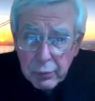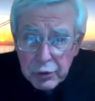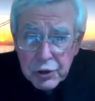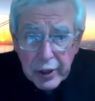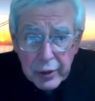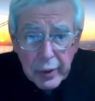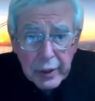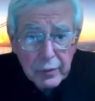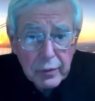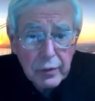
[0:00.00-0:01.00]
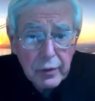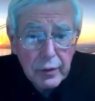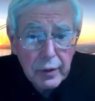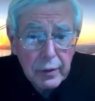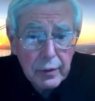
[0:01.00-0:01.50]
will generate
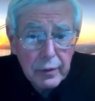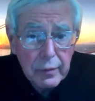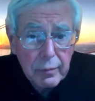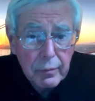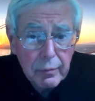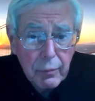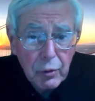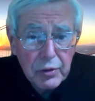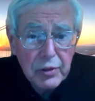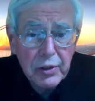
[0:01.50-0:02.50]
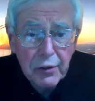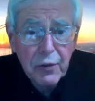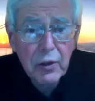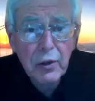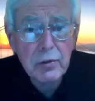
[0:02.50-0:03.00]
the most
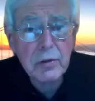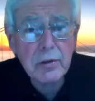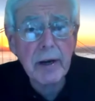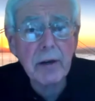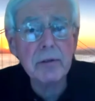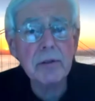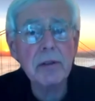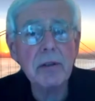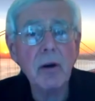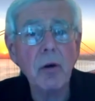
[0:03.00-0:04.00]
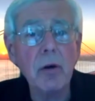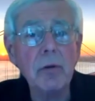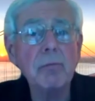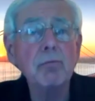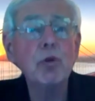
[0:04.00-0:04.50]
difficult ground
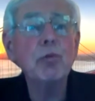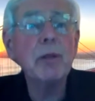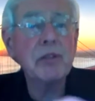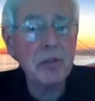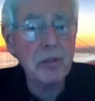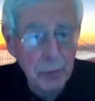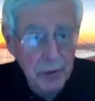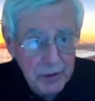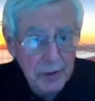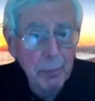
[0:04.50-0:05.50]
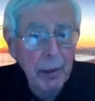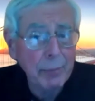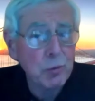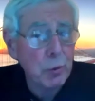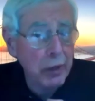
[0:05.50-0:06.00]
or movements within the
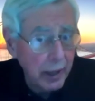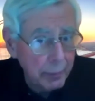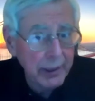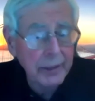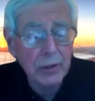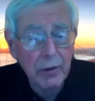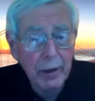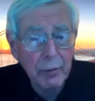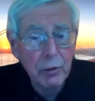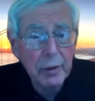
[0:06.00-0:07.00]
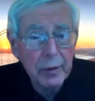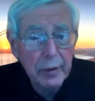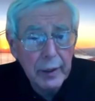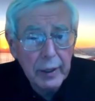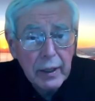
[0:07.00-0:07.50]
pipe to accommodate the ground movement,
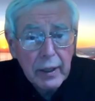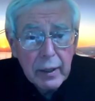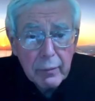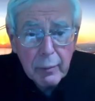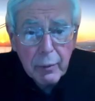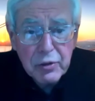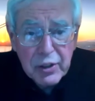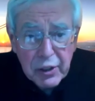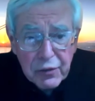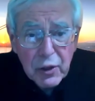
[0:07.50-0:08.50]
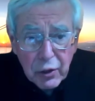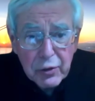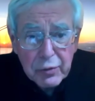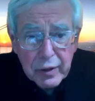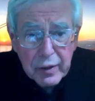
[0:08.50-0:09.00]
the most
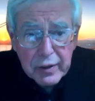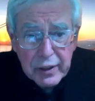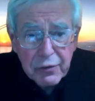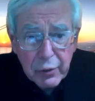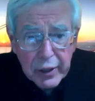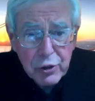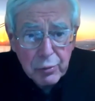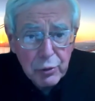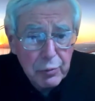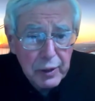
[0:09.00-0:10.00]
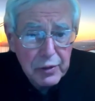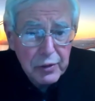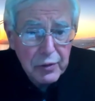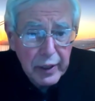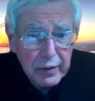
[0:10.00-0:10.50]
difficult differential
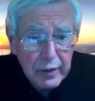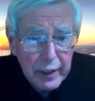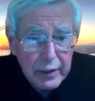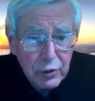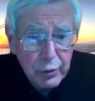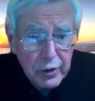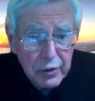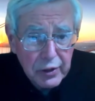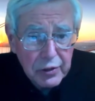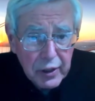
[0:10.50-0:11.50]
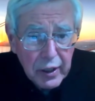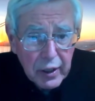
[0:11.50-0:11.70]
movements that do exist.